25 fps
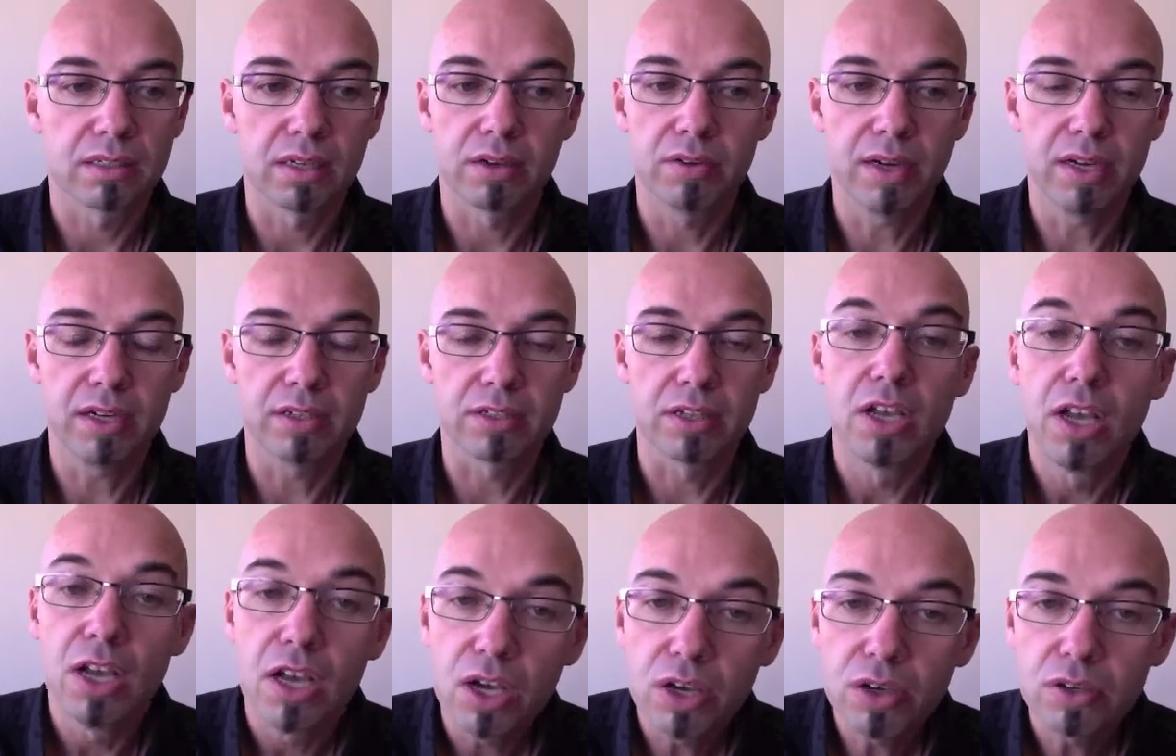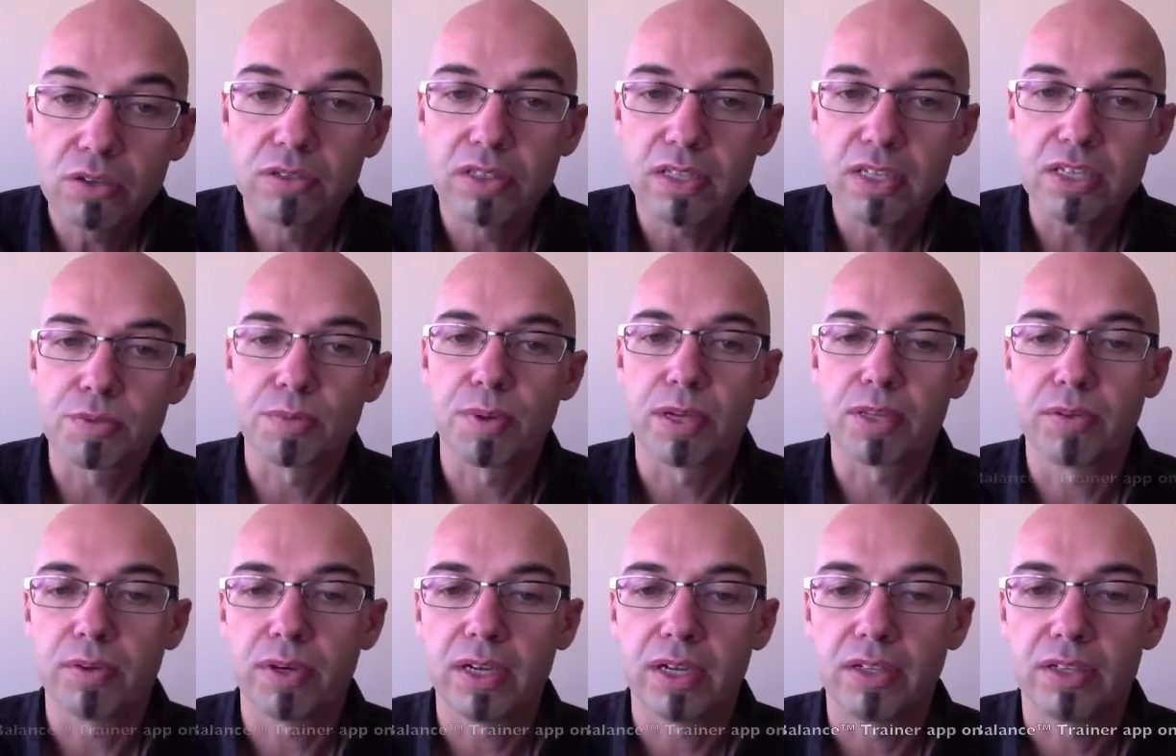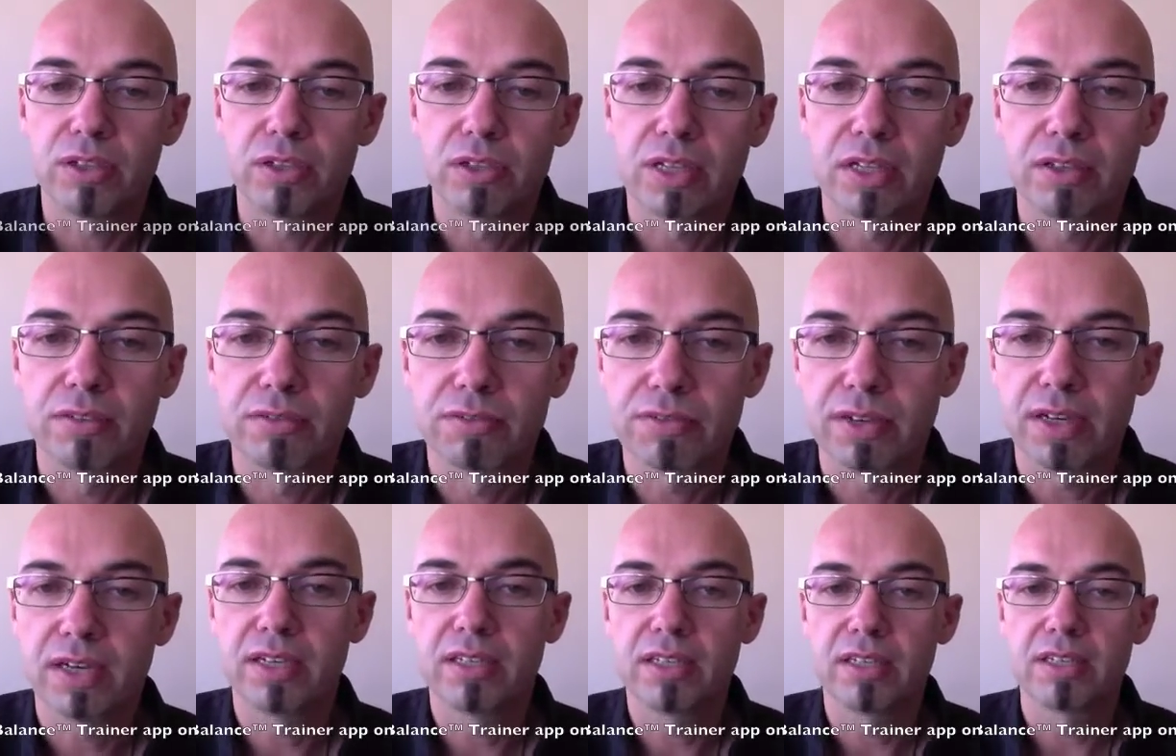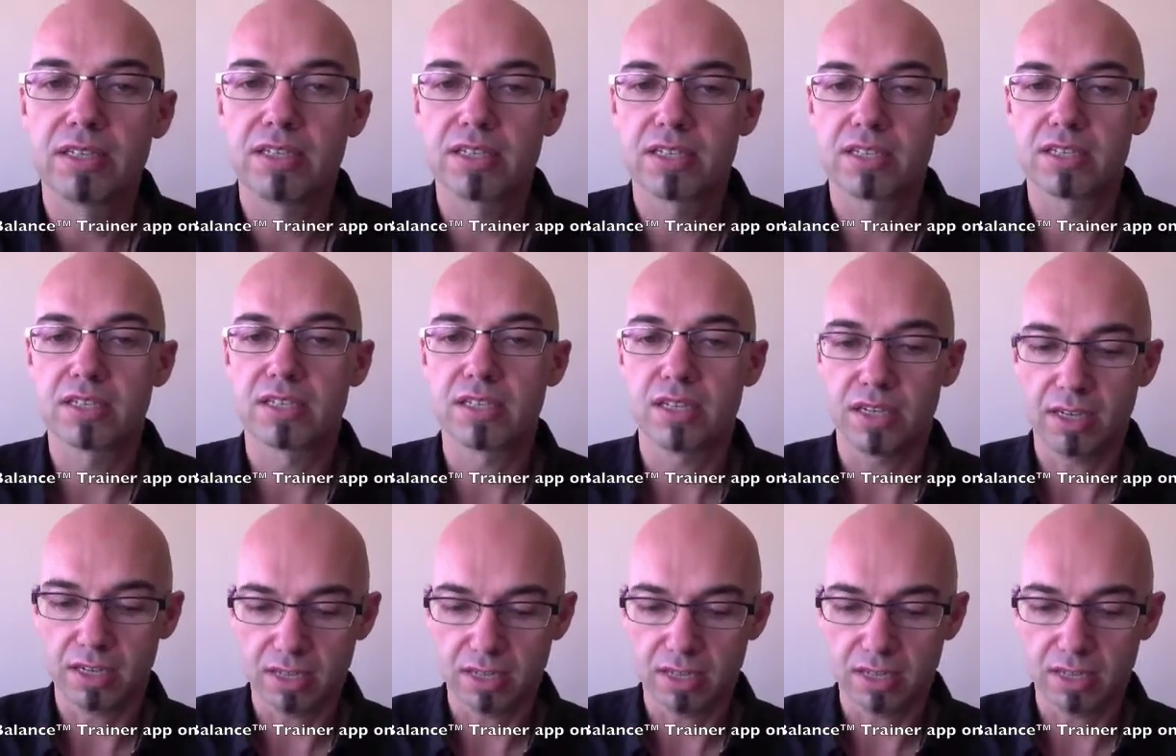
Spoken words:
around. Oh yes, by the way, you can find this,